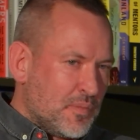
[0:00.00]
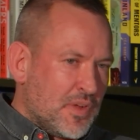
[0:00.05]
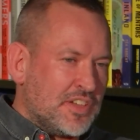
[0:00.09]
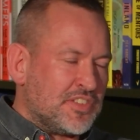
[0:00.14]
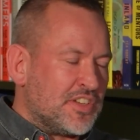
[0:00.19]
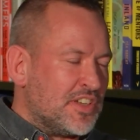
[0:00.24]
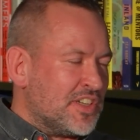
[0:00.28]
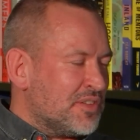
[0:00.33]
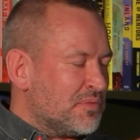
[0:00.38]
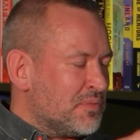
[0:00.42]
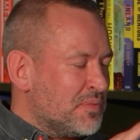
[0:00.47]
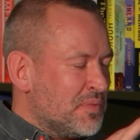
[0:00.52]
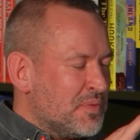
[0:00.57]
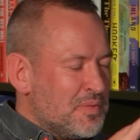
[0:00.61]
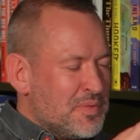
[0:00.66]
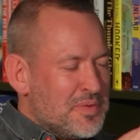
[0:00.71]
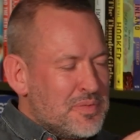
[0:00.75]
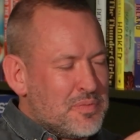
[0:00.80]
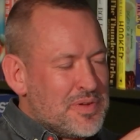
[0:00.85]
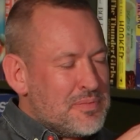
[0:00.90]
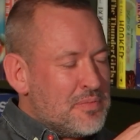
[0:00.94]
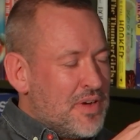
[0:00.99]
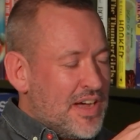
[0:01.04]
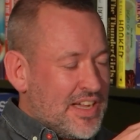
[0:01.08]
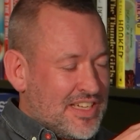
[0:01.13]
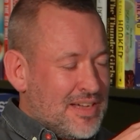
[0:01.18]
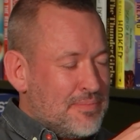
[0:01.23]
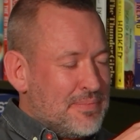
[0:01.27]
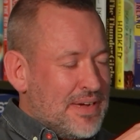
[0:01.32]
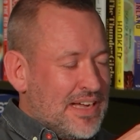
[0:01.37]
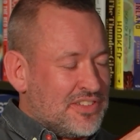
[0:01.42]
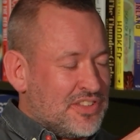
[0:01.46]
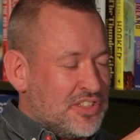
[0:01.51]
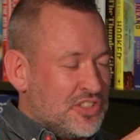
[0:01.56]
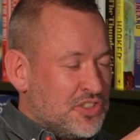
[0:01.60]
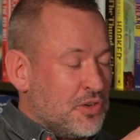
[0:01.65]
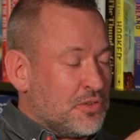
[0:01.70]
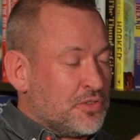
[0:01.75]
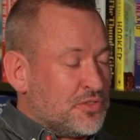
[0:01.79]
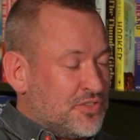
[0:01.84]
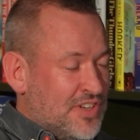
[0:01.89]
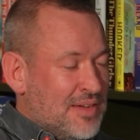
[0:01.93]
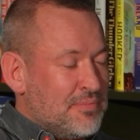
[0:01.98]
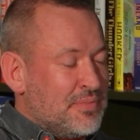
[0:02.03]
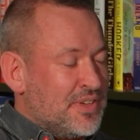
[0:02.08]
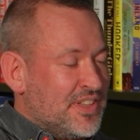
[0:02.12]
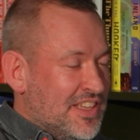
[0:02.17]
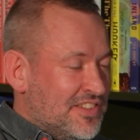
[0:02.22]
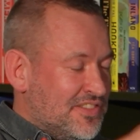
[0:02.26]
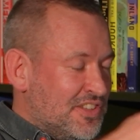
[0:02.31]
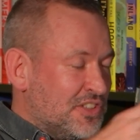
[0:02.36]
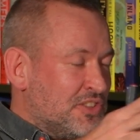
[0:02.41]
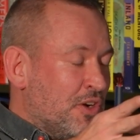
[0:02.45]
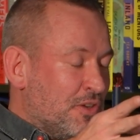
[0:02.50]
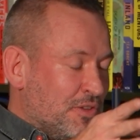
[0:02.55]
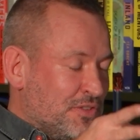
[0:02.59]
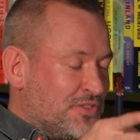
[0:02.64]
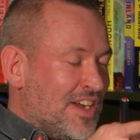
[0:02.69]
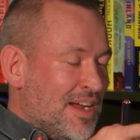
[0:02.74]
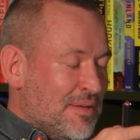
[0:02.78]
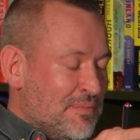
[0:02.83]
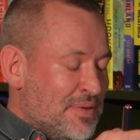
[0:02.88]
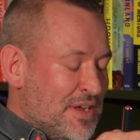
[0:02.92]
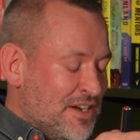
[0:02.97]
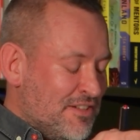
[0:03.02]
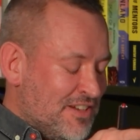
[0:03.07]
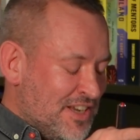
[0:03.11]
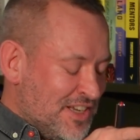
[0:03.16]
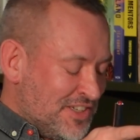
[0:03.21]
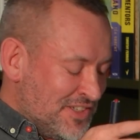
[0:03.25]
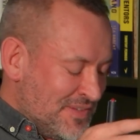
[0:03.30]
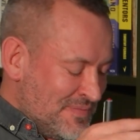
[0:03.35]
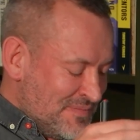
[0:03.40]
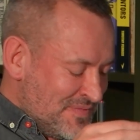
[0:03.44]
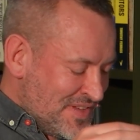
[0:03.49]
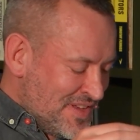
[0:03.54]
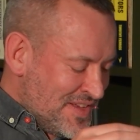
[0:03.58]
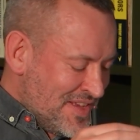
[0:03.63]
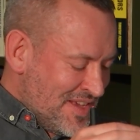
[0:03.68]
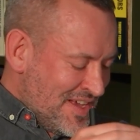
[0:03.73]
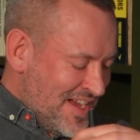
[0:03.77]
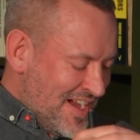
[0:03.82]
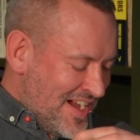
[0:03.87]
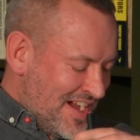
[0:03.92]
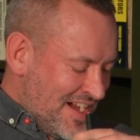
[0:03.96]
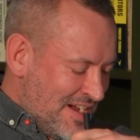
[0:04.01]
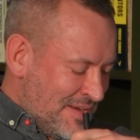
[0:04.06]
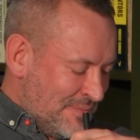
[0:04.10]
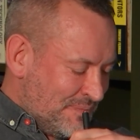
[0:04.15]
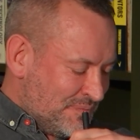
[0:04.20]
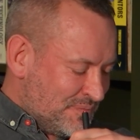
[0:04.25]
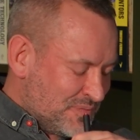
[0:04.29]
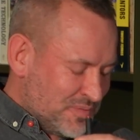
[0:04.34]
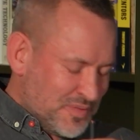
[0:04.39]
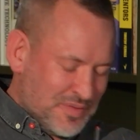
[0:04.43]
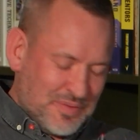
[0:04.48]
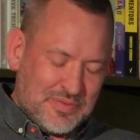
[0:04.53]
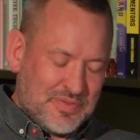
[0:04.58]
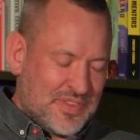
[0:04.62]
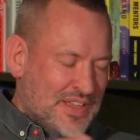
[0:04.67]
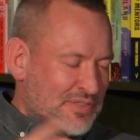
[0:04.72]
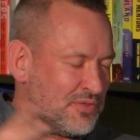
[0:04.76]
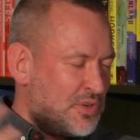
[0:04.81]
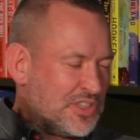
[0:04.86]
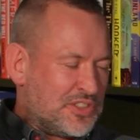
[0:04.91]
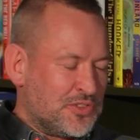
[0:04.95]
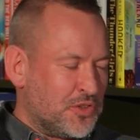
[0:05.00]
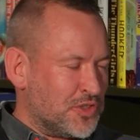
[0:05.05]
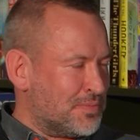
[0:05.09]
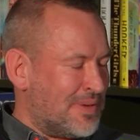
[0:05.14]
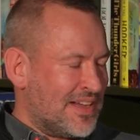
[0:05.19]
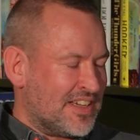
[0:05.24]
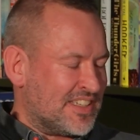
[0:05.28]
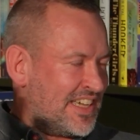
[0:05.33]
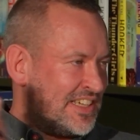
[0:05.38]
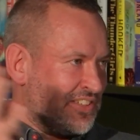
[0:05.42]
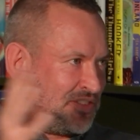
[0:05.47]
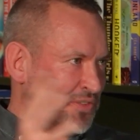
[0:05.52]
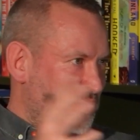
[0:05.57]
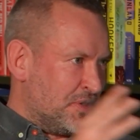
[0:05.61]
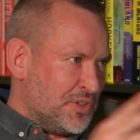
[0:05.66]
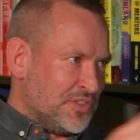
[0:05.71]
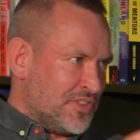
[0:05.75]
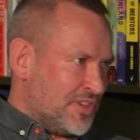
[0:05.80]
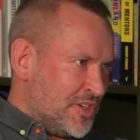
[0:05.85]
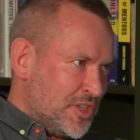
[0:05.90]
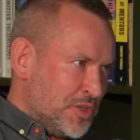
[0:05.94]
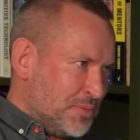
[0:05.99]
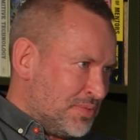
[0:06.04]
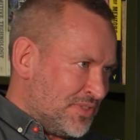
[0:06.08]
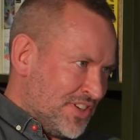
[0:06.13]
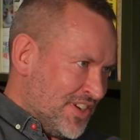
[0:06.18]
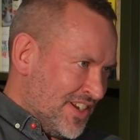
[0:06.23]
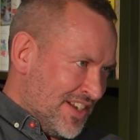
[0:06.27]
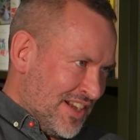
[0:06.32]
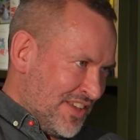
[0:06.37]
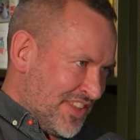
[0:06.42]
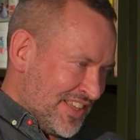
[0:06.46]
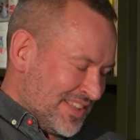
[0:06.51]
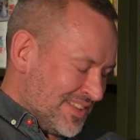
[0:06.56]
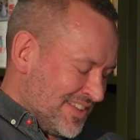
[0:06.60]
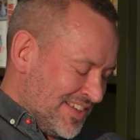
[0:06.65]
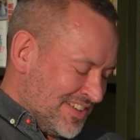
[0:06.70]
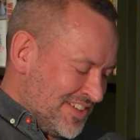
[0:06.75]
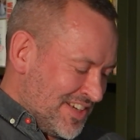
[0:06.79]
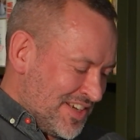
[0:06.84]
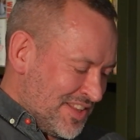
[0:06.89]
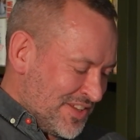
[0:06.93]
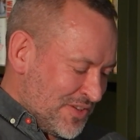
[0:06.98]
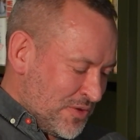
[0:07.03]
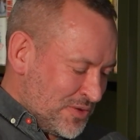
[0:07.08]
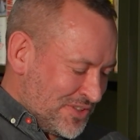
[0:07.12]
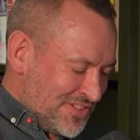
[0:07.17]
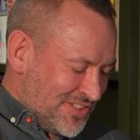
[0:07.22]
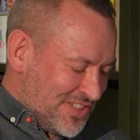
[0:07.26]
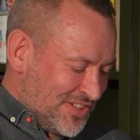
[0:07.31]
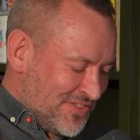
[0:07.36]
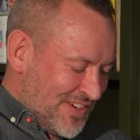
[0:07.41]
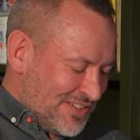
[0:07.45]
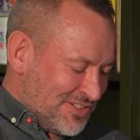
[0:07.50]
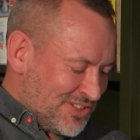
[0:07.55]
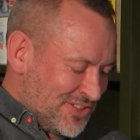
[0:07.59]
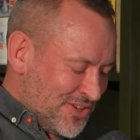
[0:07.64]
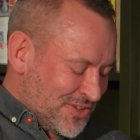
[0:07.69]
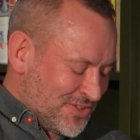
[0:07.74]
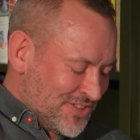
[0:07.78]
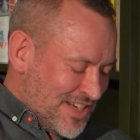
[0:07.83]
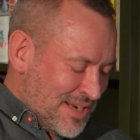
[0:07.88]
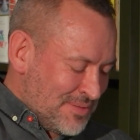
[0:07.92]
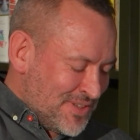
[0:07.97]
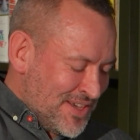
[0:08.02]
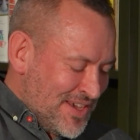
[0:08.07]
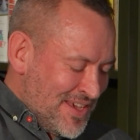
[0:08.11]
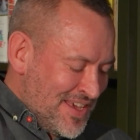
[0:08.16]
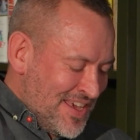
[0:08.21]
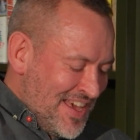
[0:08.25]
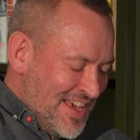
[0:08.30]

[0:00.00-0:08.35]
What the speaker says: I don't know, we might come back to the jockstrap, but there's the jockstrap period. They've already talked about gay saunas and lube tonight. I don't know if the audience is ready for jockstraps.